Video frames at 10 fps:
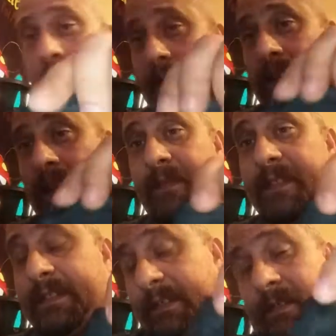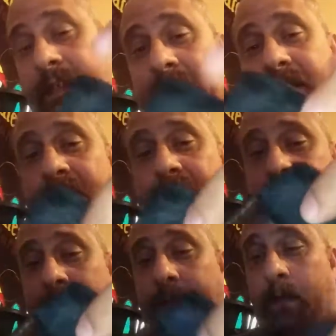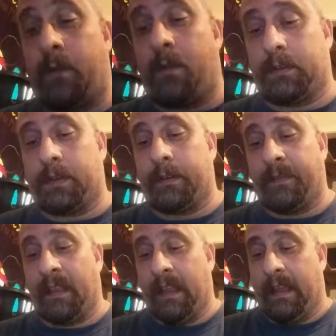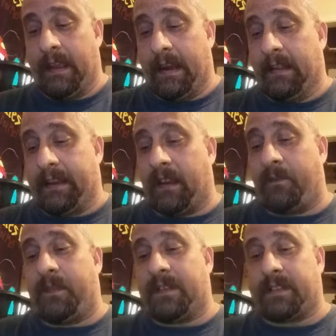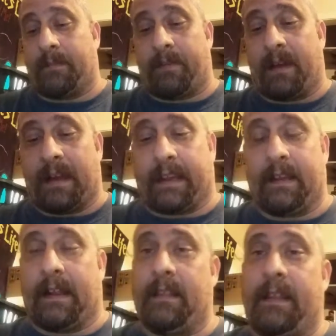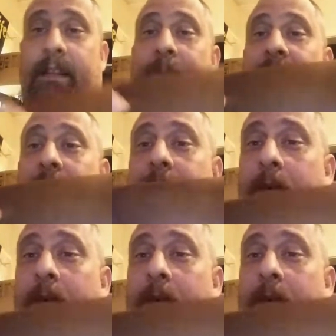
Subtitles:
all the time. It's like I said, it's my phone holder, and I like it. It fits in my pocket. I like the big